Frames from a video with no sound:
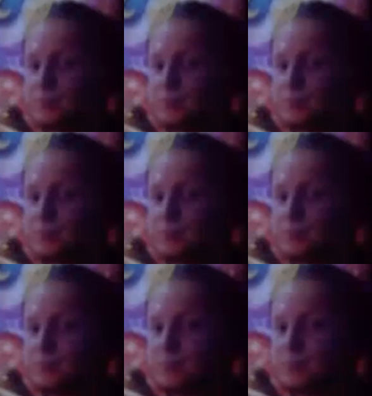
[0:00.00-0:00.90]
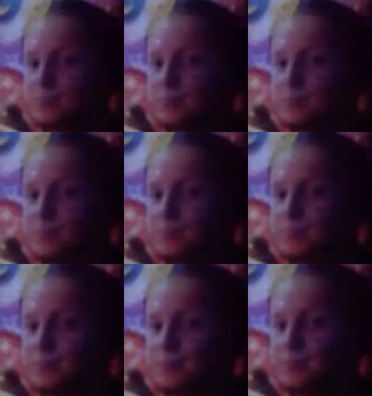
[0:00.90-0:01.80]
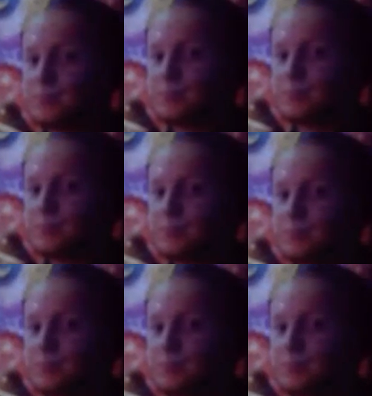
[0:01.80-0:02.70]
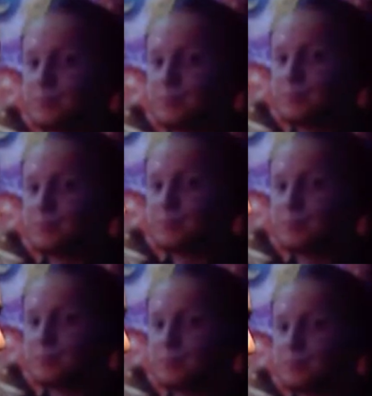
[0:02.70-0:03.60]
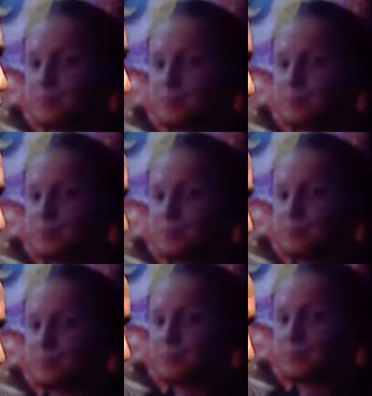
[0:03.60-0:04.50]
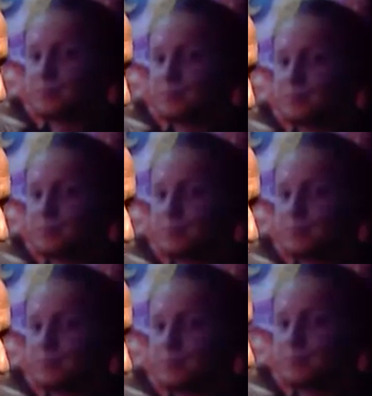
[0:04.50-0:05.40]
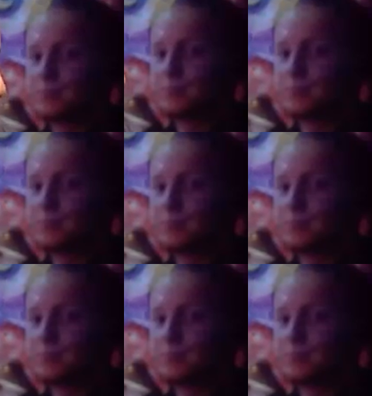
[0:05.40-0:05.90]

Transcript: No words are spoken by the person on screen.